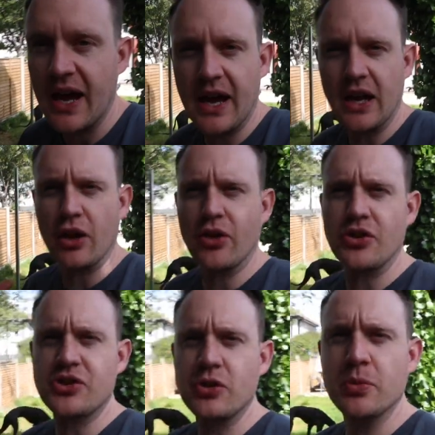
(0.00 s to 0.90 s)
And
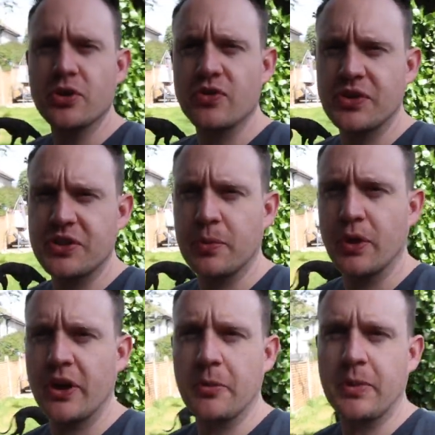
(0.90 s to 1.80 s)
there's too much for us to
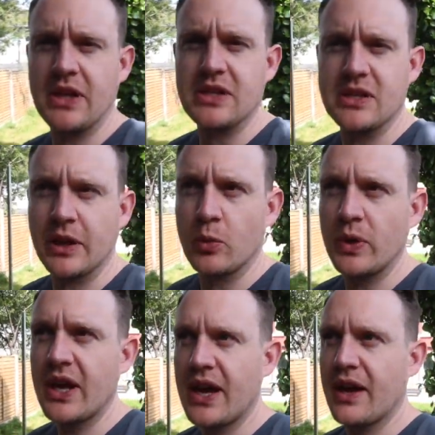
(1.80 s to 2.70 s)
put in our bins. Like,
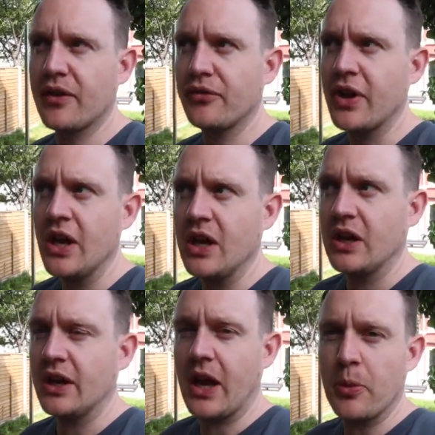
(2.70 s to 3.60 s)
we have
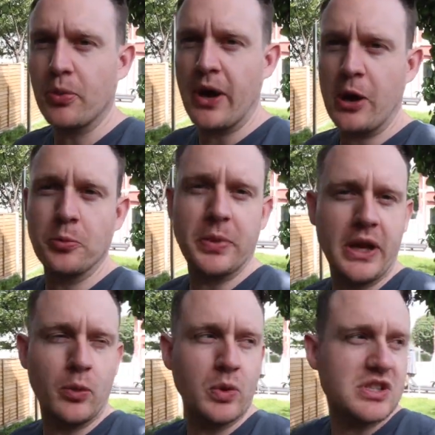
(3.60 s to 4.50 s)
like a brown
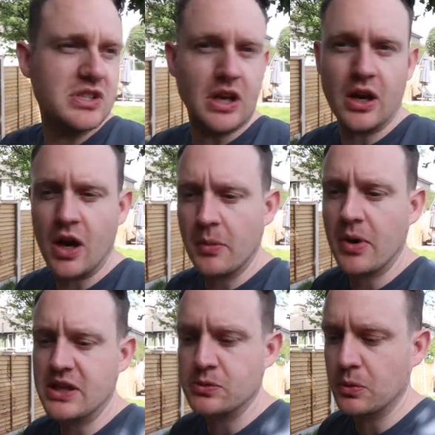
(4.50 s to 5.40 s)
bin, which is like a
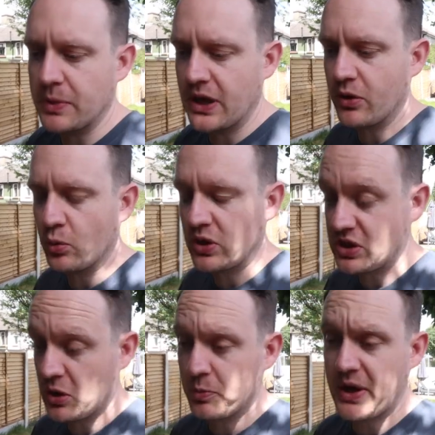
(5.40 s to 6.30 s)
compostable bin that we
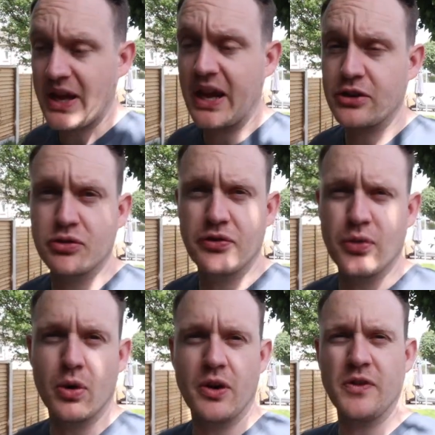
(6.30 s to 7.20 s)
don't pay extra
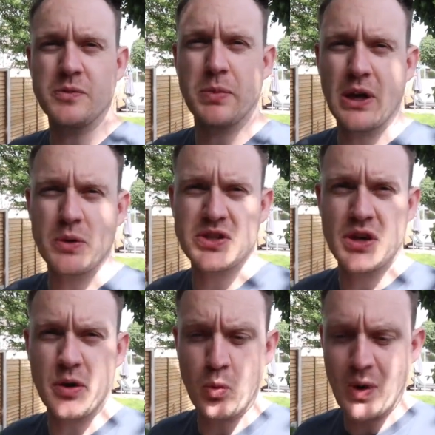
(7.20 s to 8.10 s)
for if it's below a
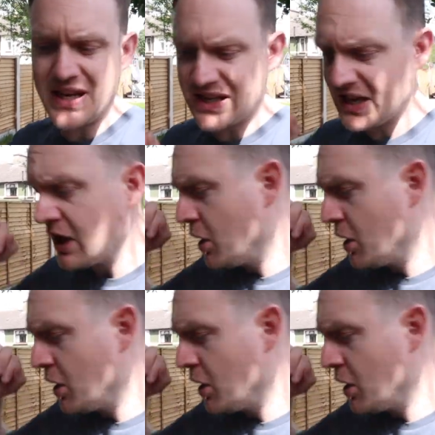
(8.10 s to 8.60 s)
certain weight.